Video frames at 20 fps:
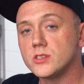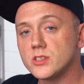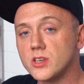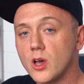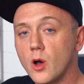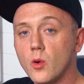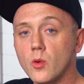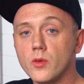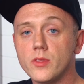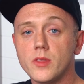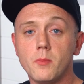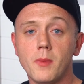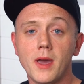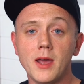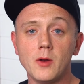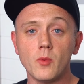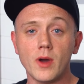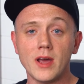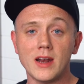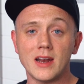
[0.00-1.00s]
So the
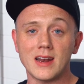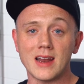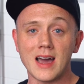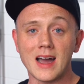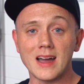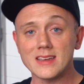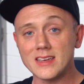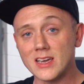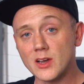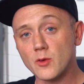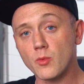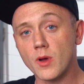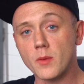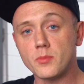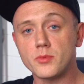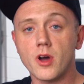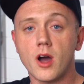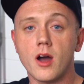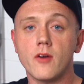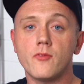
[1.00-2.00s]
main way to not get
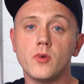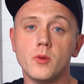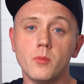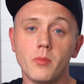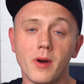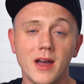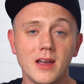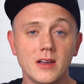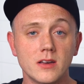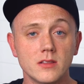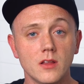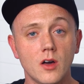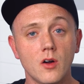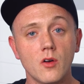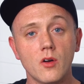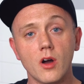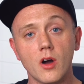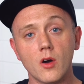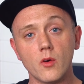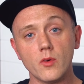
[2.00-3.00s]
ripped off when buying a
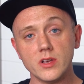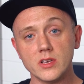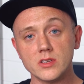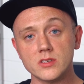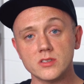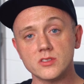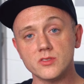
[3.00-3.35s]
logo is